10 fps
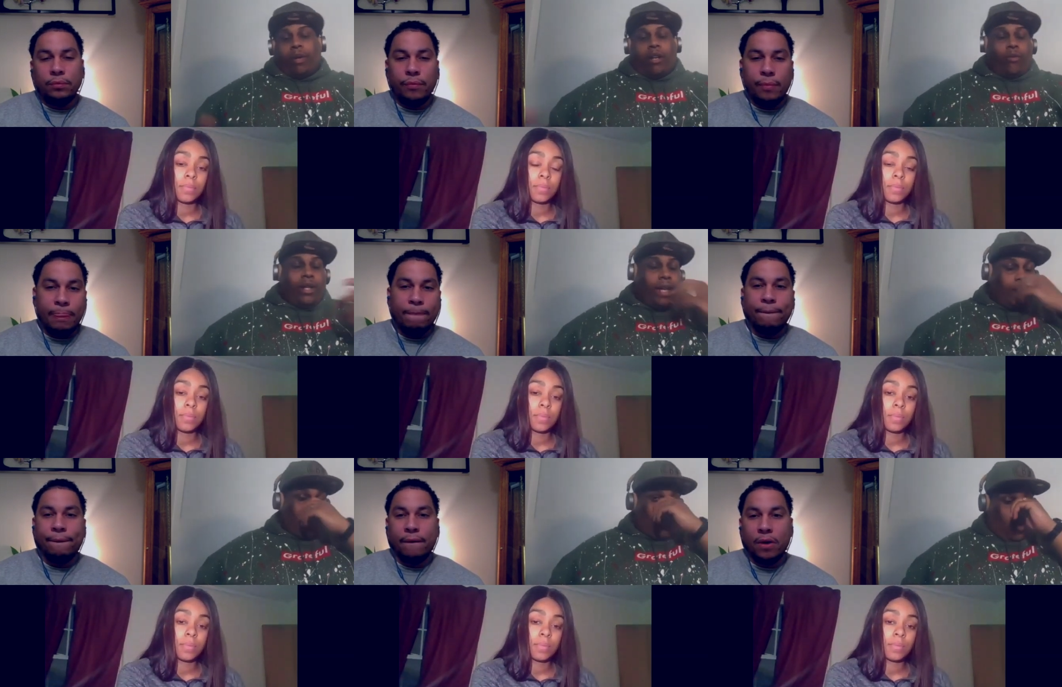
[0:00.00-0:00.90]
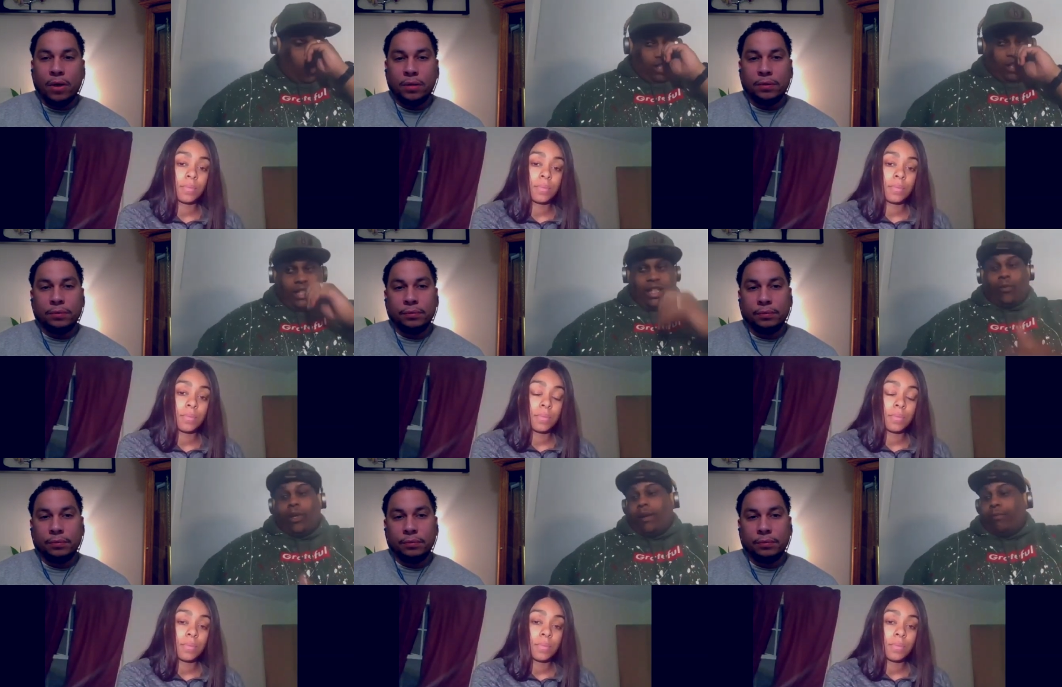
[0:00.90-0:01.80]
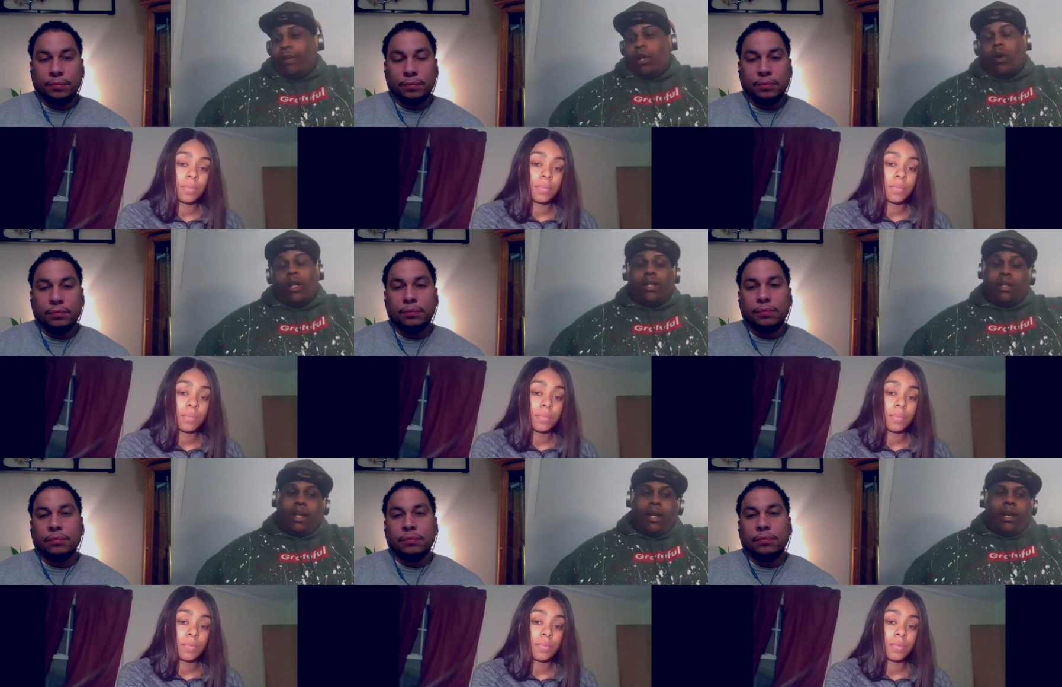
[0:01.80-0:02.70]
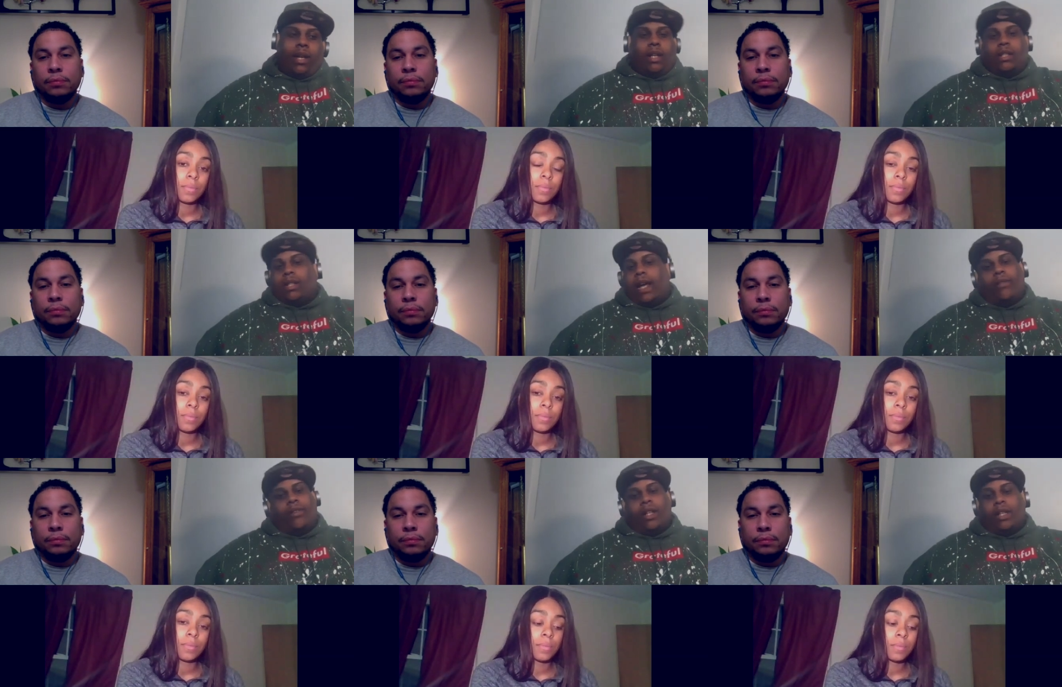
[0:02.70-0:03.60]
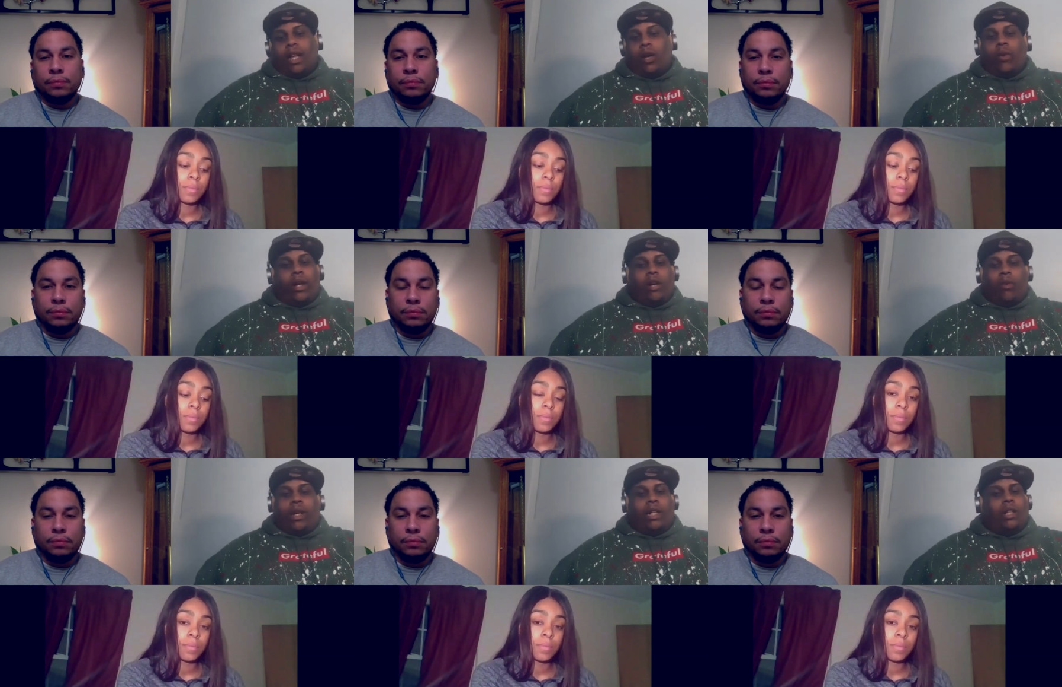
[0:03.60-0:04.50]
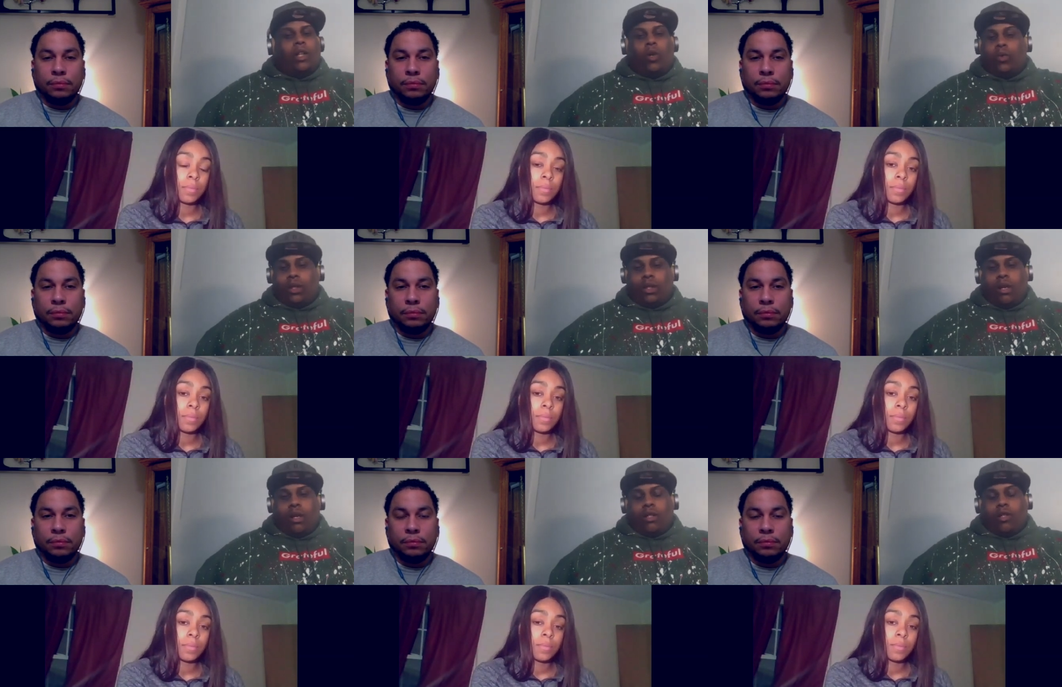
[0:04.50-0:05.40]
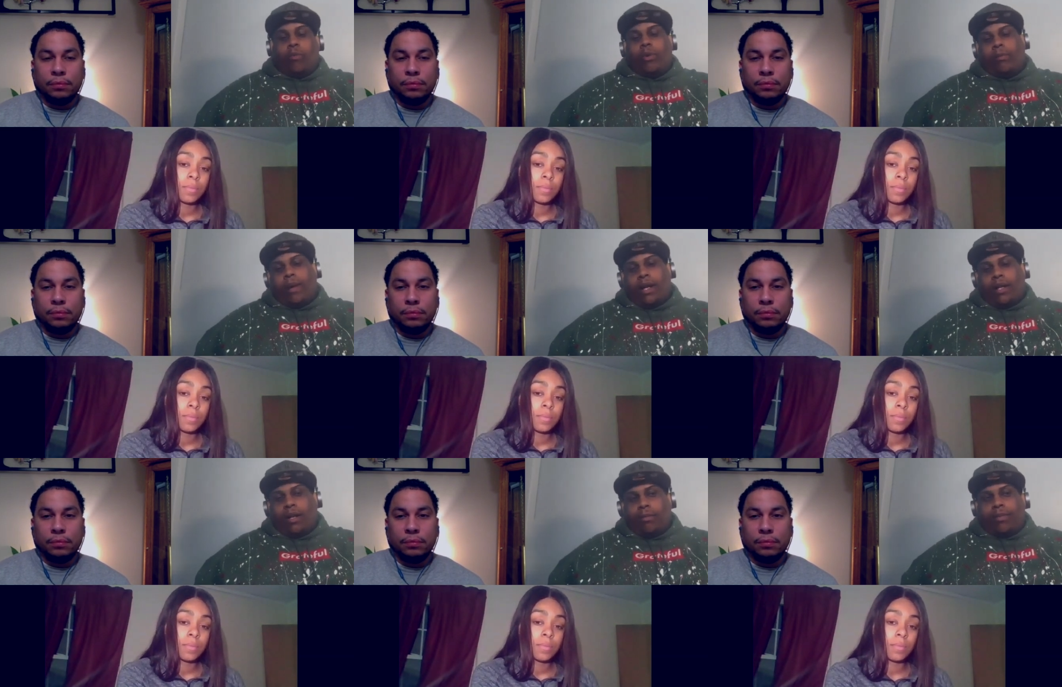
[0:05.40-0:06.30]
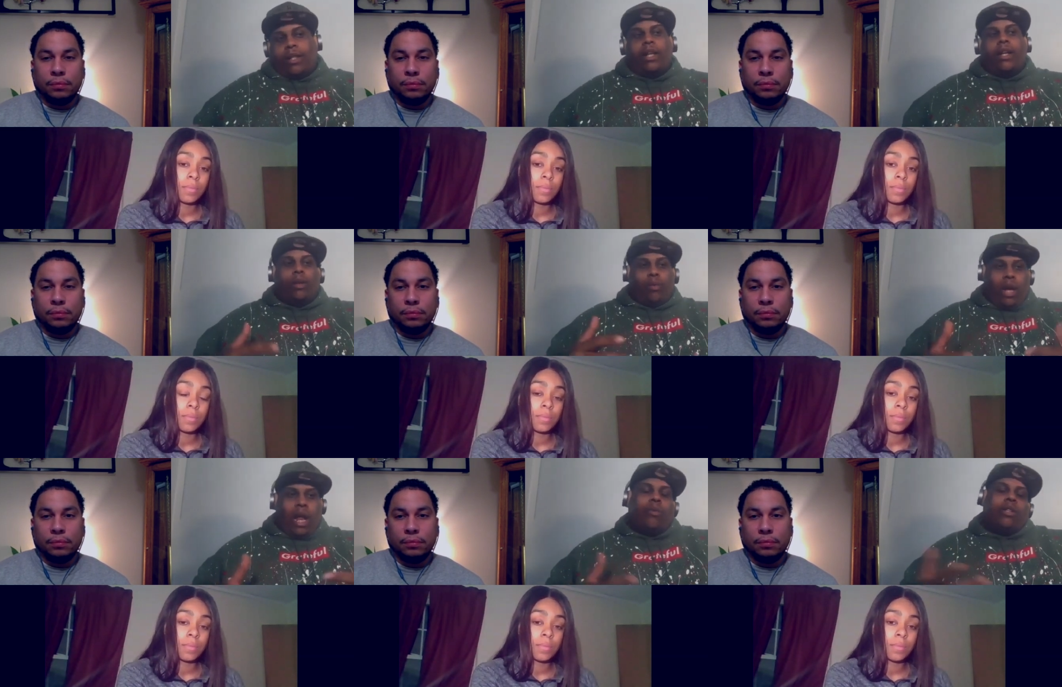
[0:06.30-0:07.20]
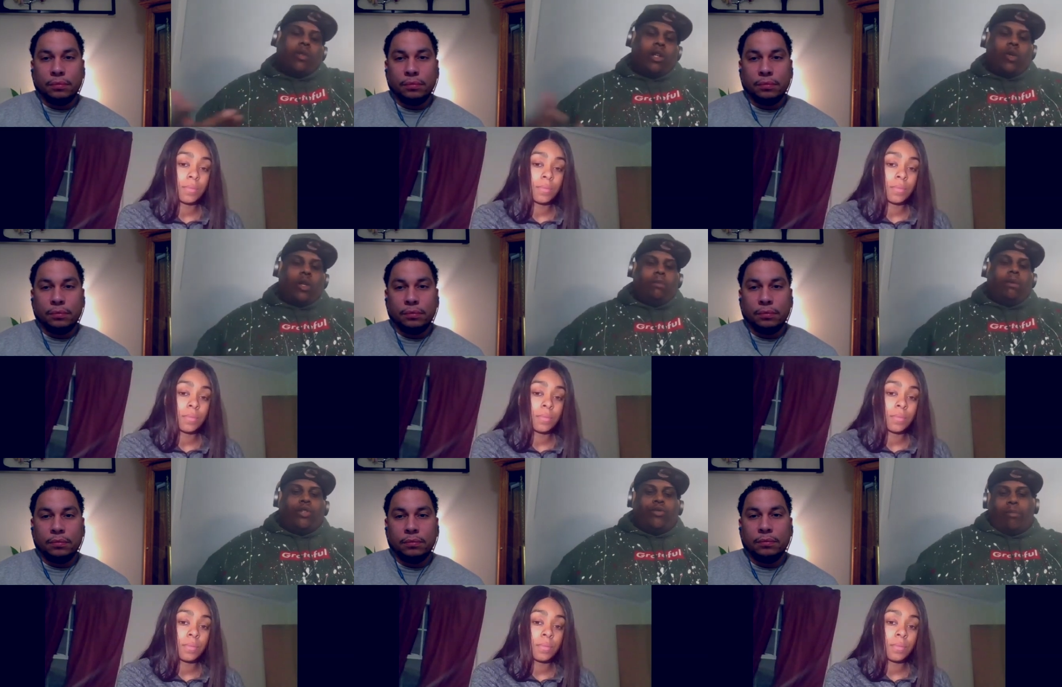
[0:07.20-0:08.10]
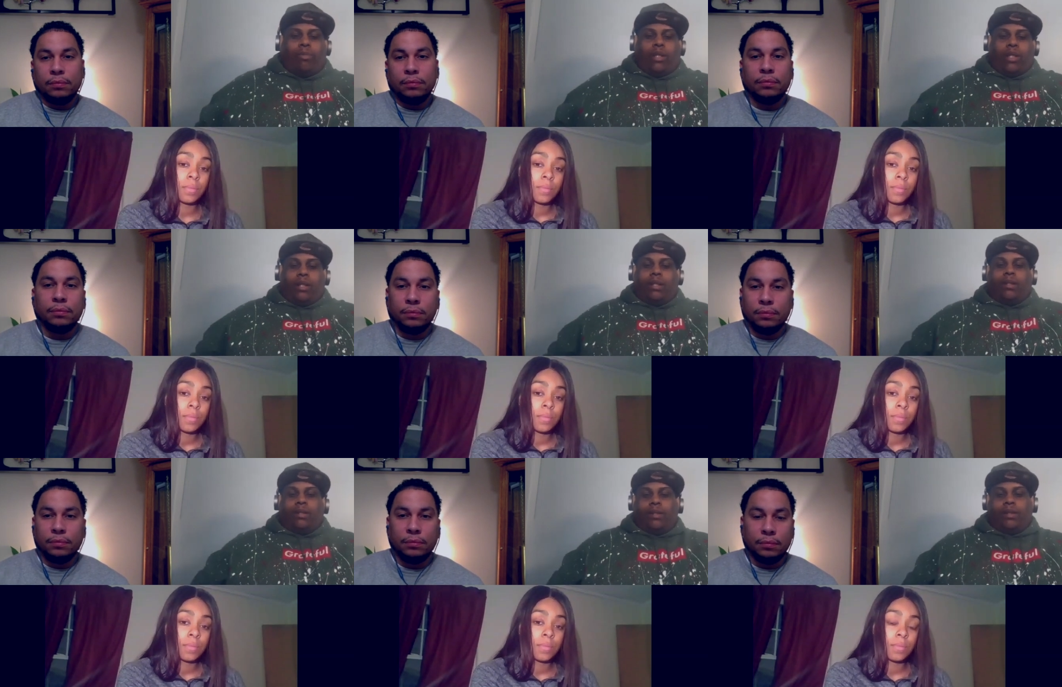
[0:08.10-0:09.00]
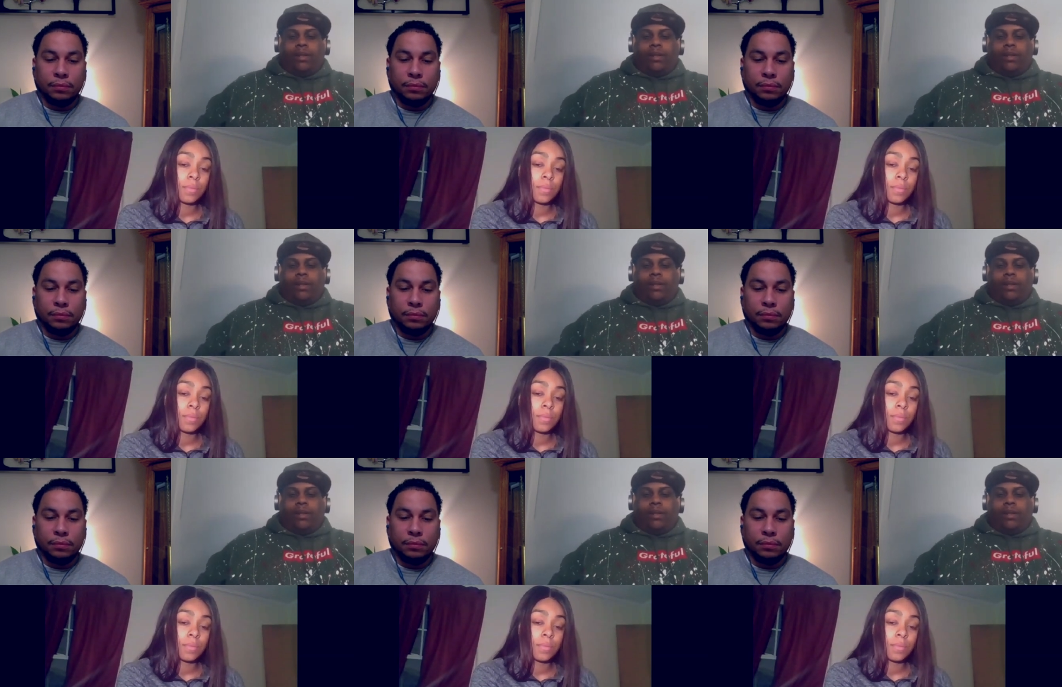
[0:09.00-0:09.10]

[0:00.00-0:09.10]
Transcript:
Speaker 1: But if we get into August, like I said, we get mid August and it's not even looking like we're anywhere close to opening back up, then now we start talking about scrapping the season.